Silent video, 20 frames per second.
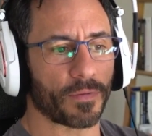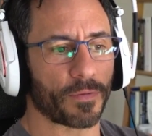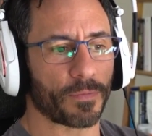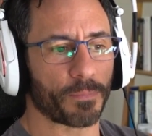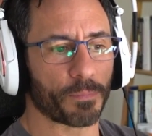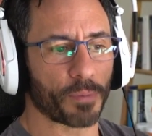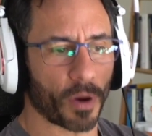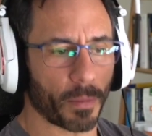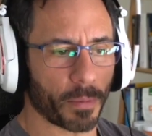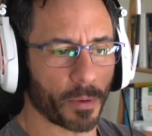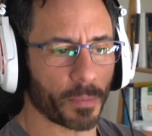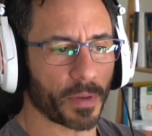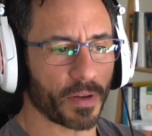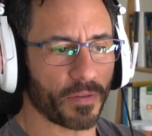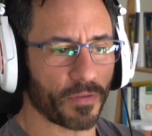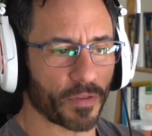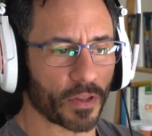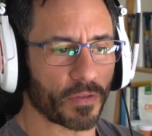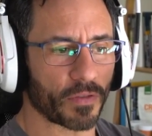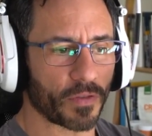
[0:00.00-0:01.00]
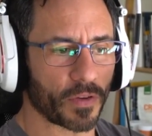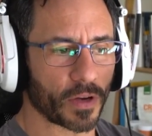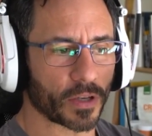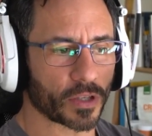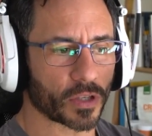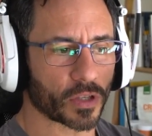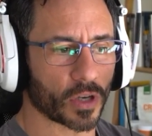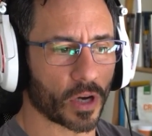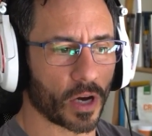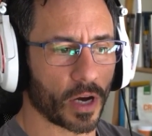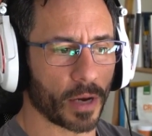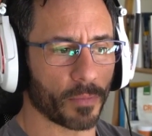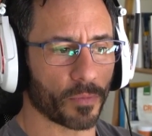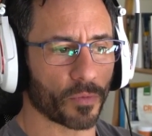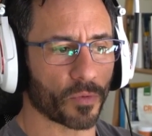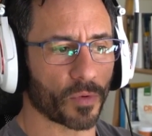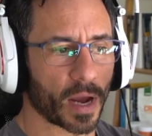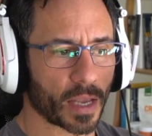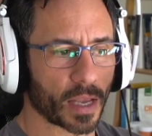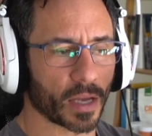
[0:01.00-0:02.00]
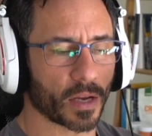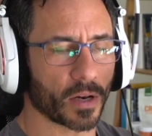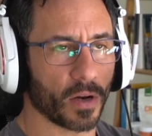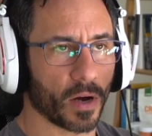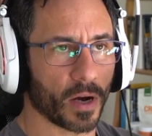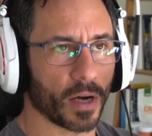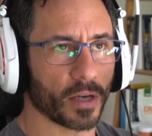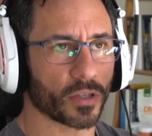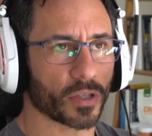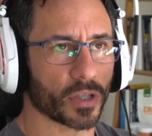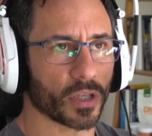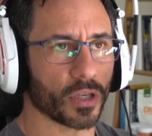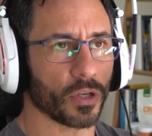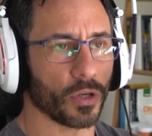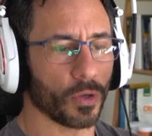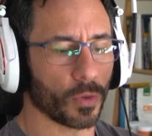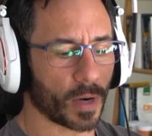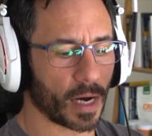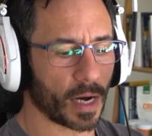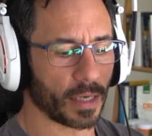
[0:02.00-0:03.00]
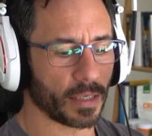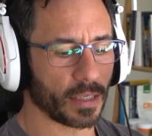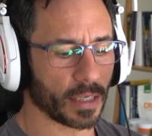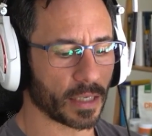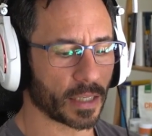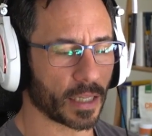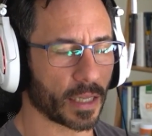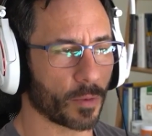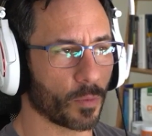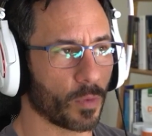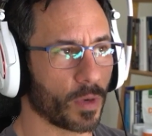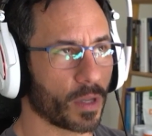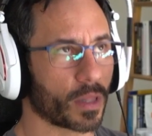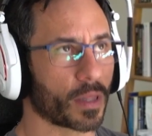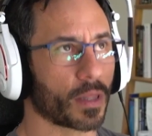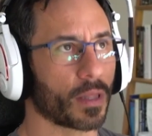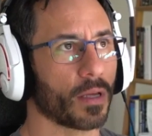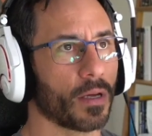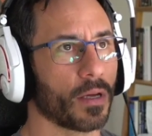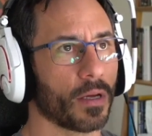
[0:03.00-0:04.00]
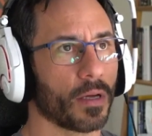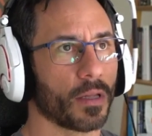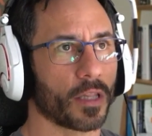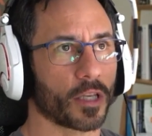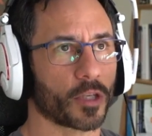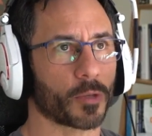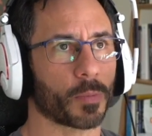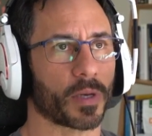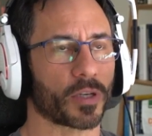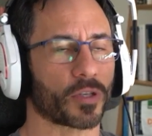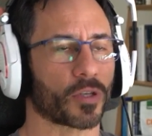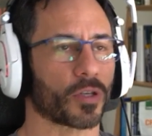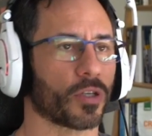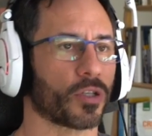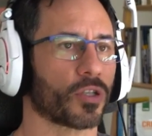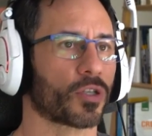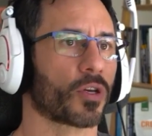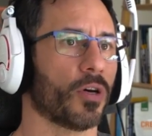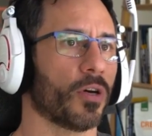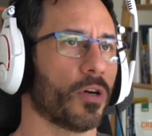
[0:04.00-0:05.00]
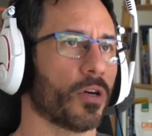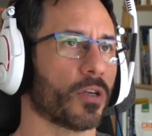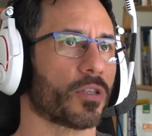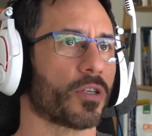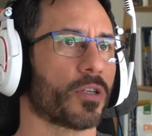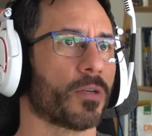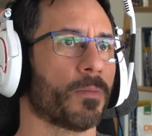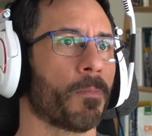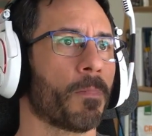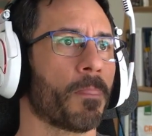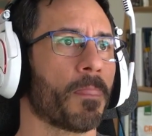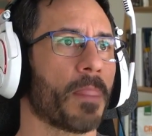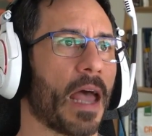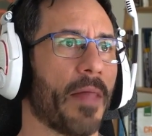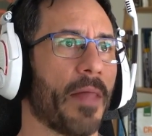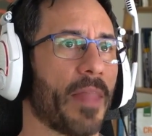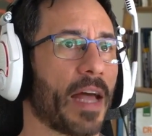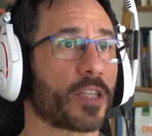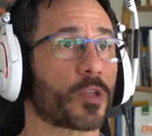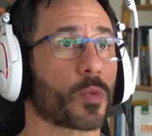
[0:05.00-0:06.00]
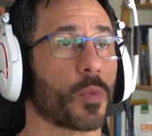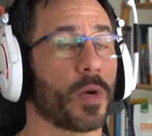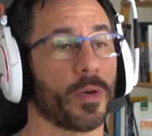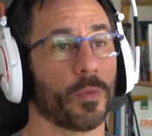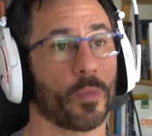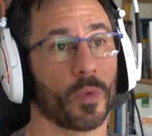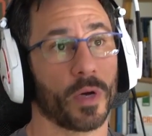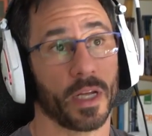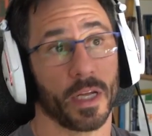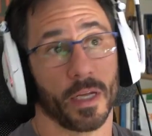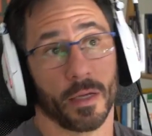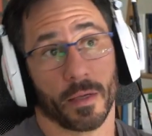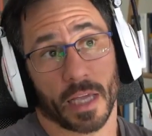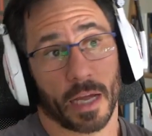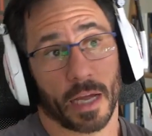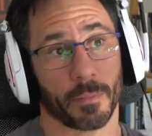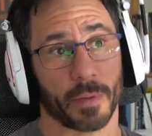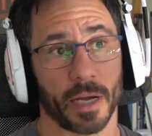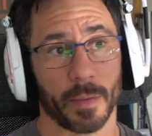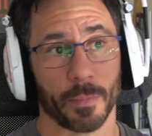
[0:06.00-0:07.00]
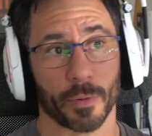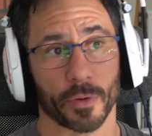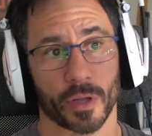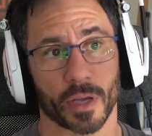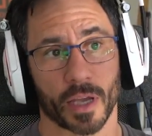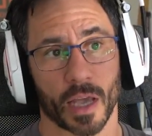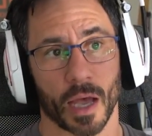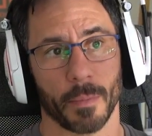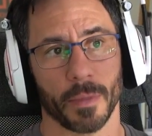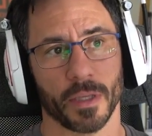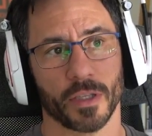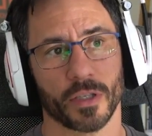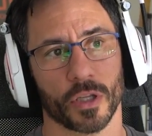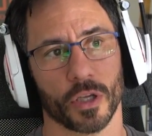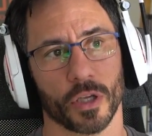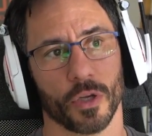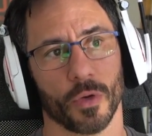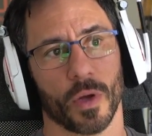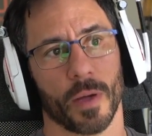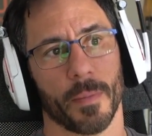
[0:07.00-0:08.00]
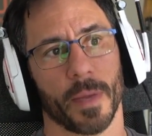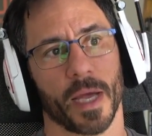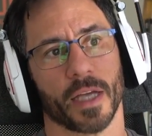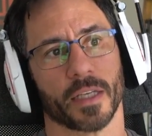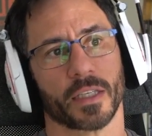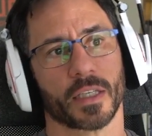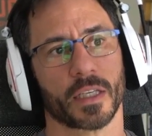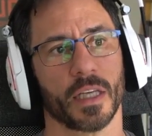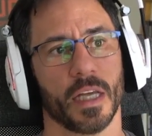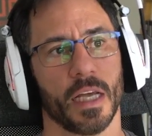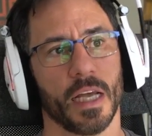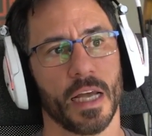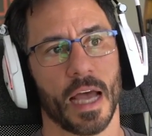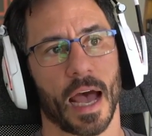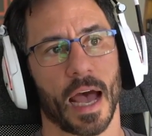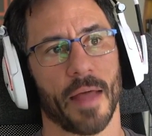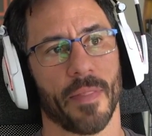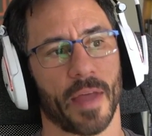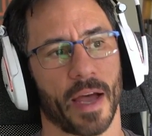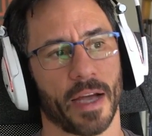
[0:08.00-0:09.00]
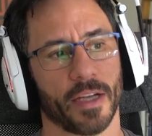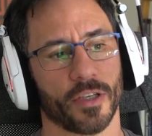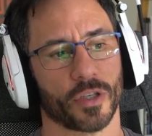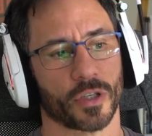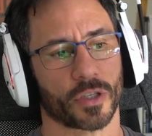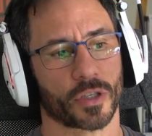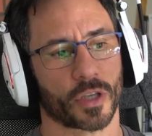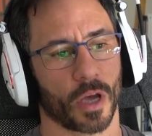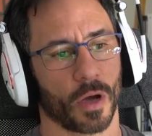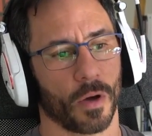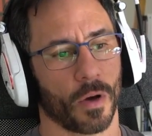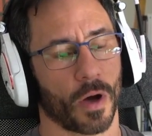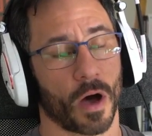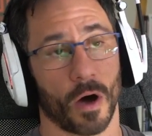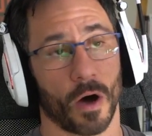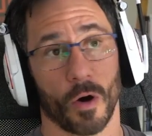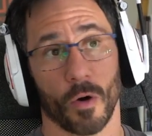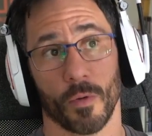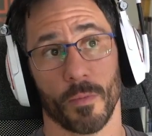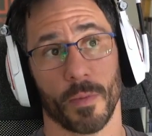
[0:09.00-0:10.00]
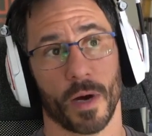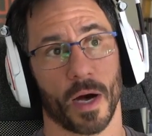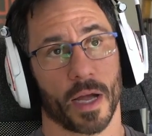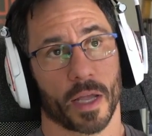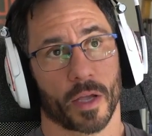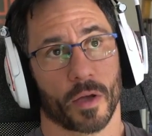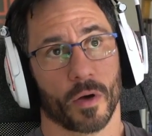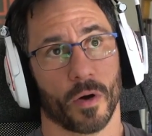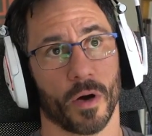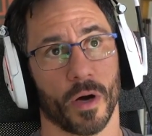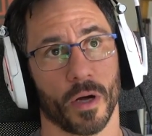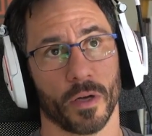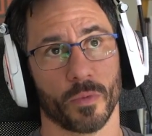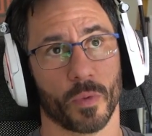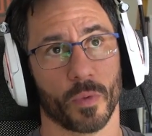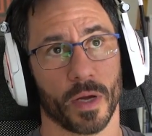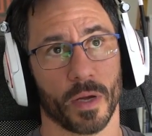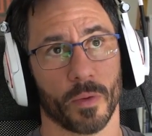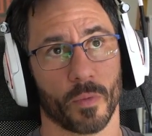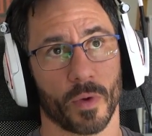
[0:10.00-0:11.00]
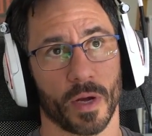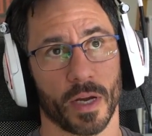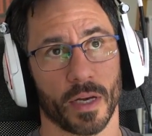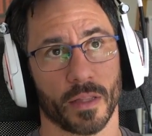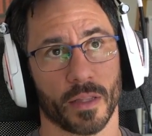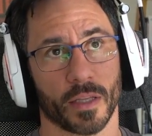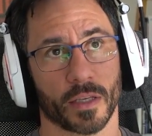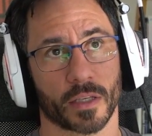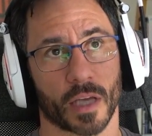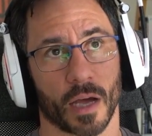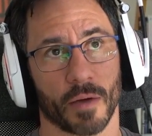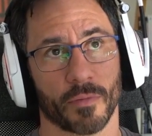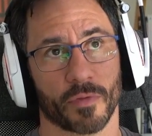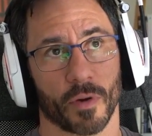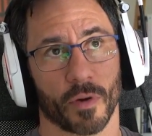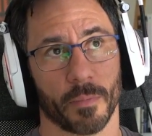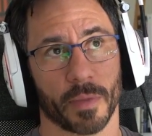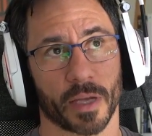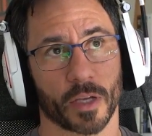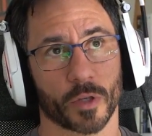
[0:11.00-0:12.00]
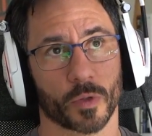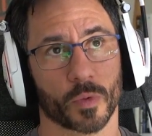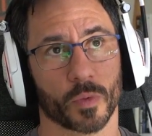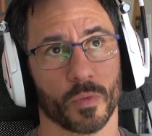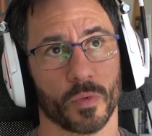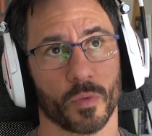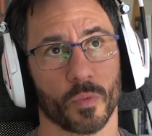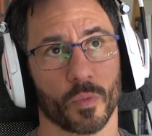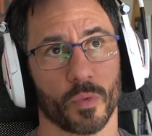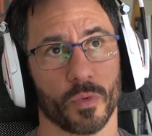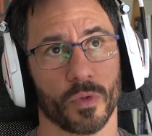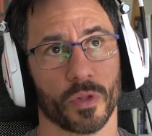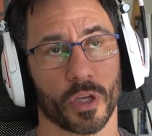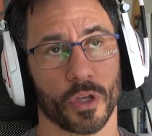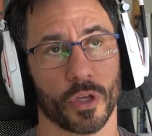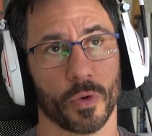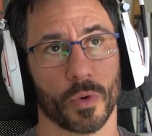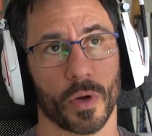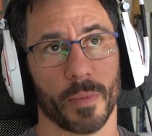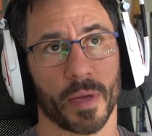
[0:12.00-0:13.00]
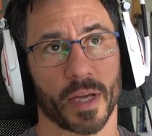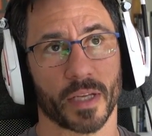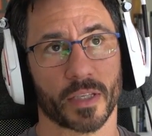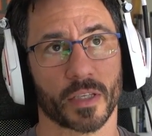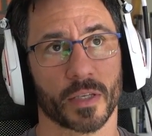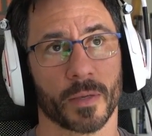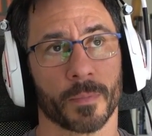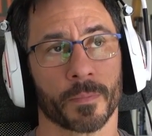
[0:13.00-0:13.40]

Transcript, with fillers: probably for the first time, recognize that you are dealing with the specialist curse. And that's when we get people that come into the UMS and they just go, oh my God, where did this come from? Because the UMS